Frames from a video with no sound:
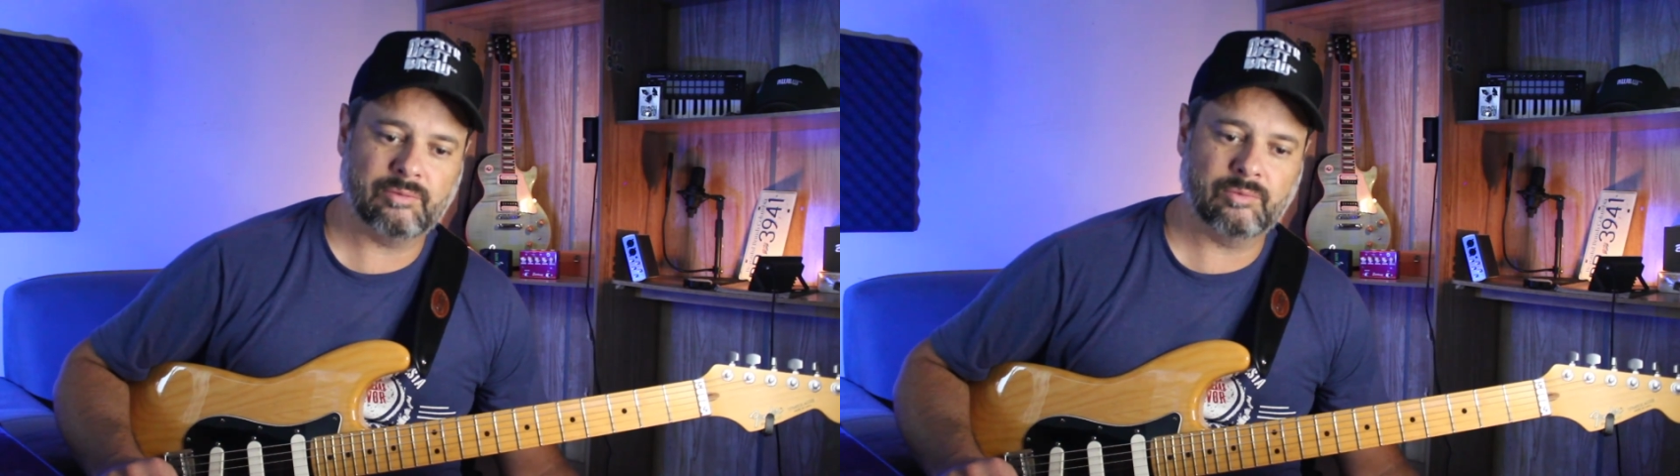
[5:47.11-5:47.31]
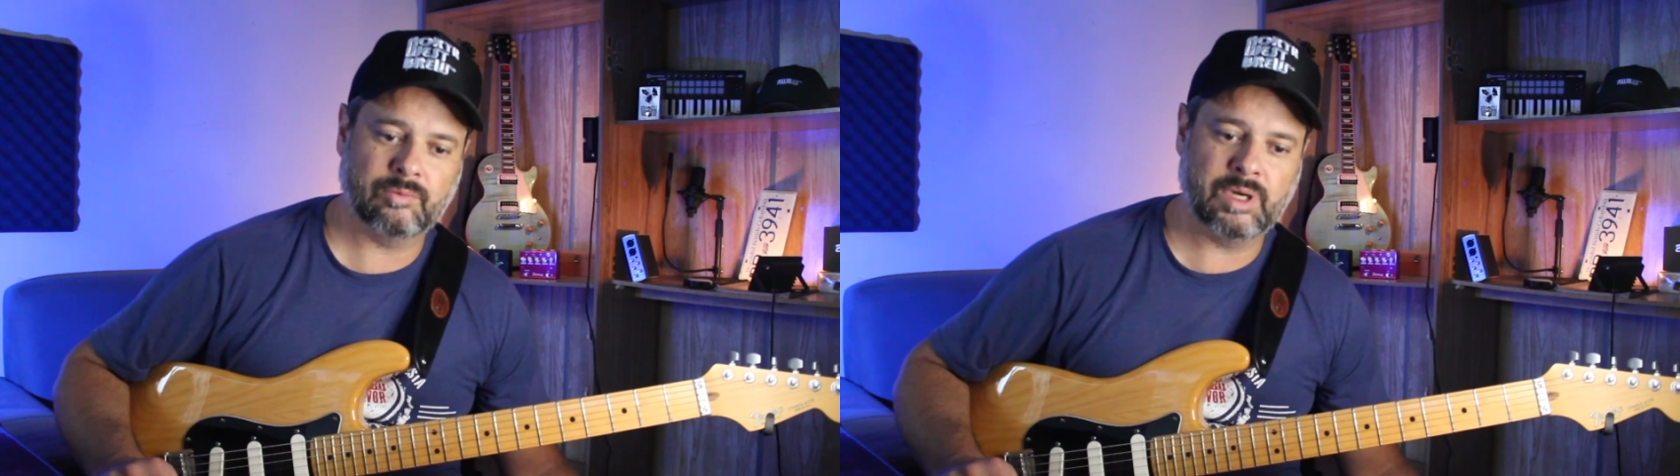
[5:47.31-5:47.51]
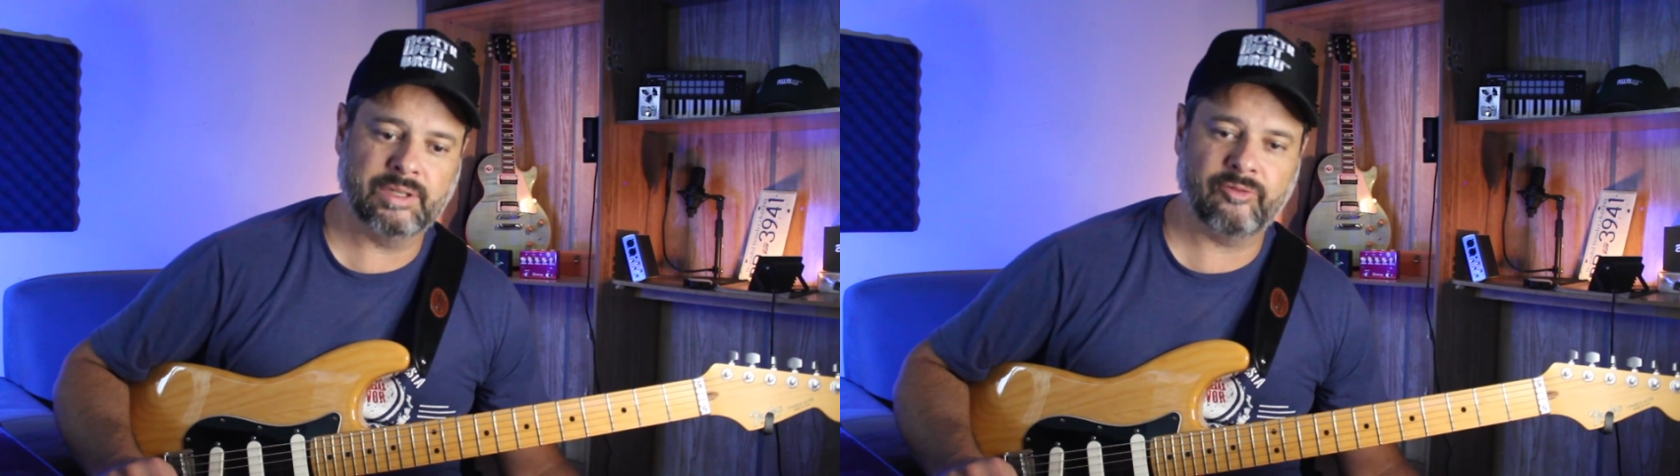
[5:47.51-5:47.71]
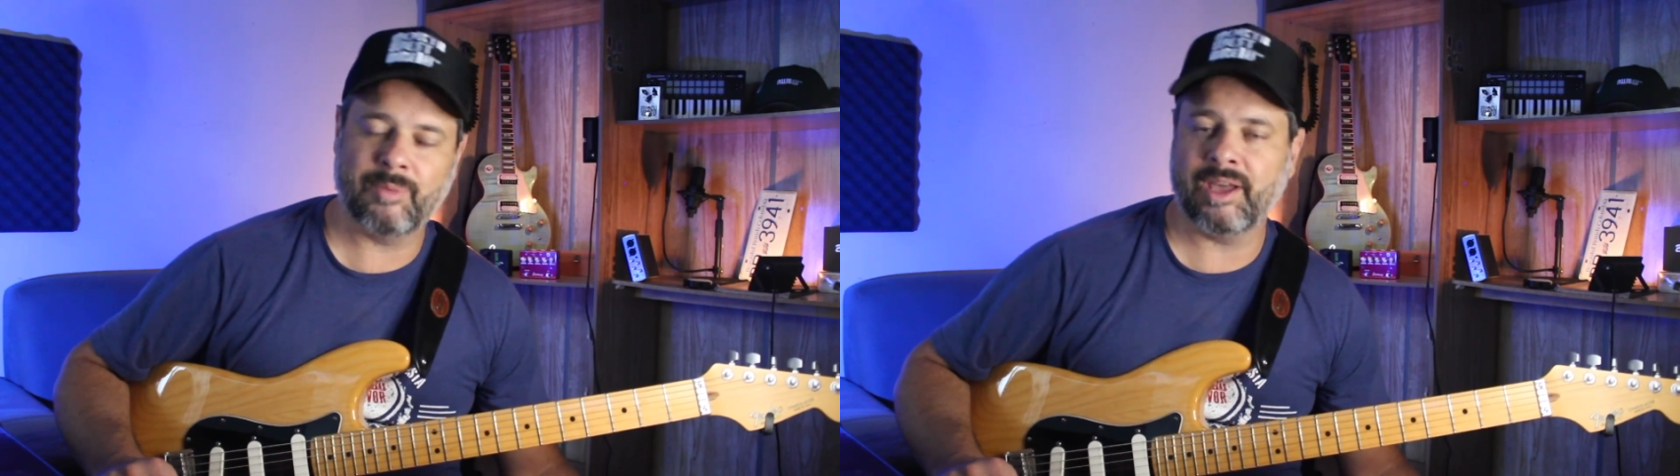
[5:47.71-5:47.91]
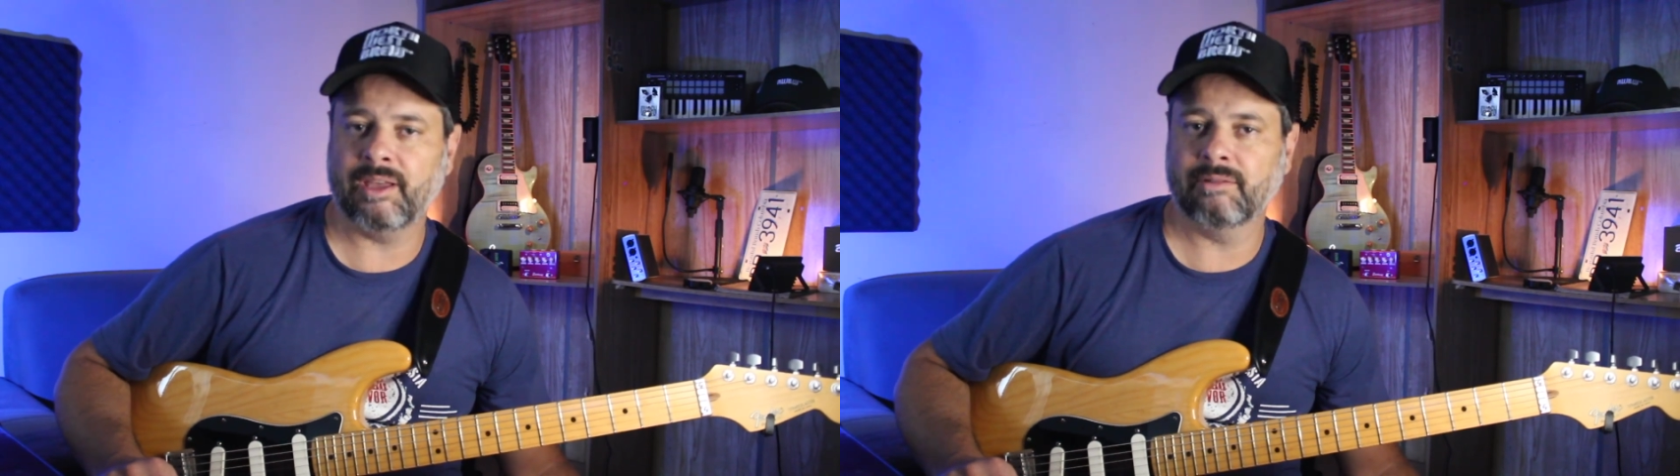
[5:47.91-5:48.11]
one of
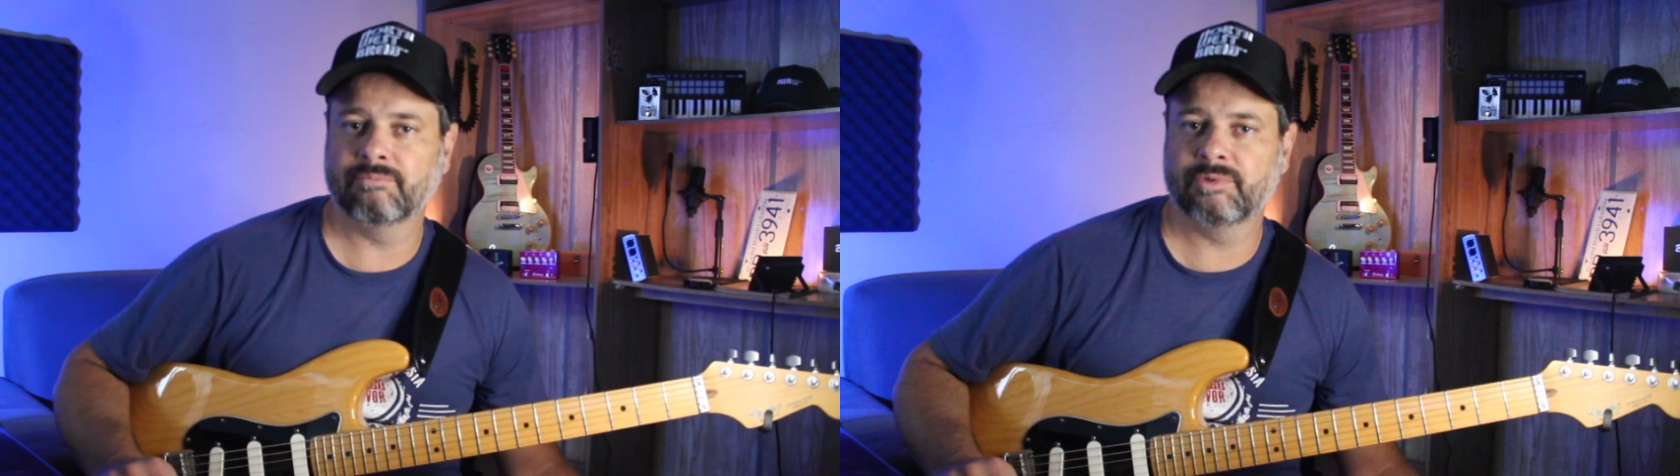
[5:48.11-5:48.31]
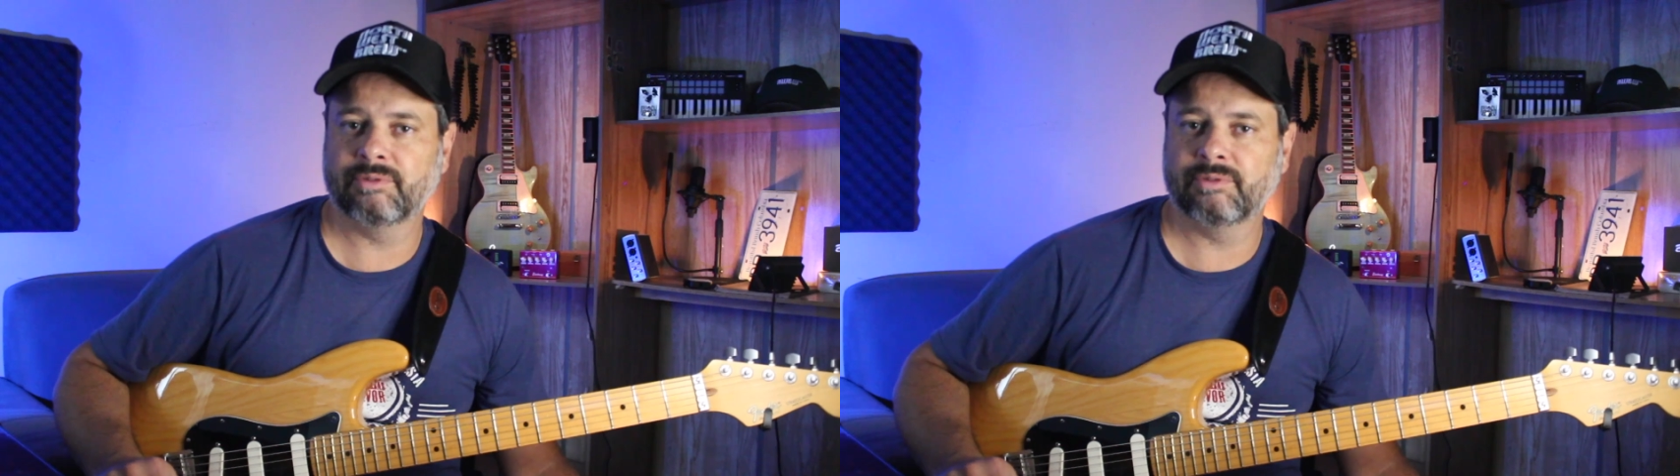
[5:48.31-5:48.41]
my